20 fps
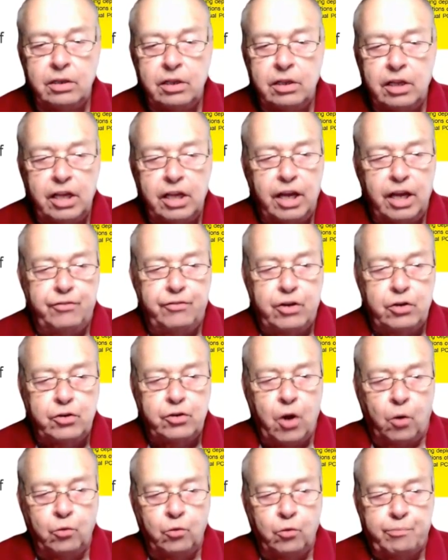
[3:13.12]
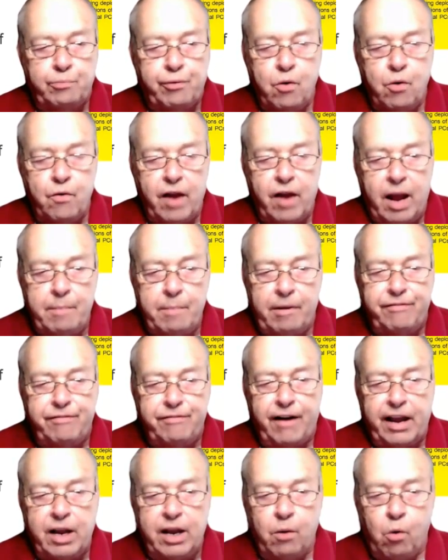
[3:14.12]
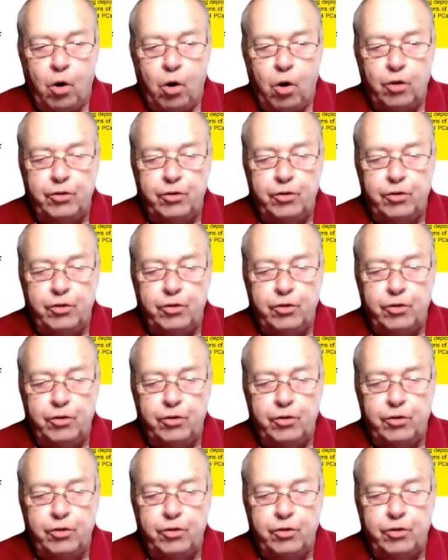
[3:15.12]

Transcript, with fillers: If you don't program a firewall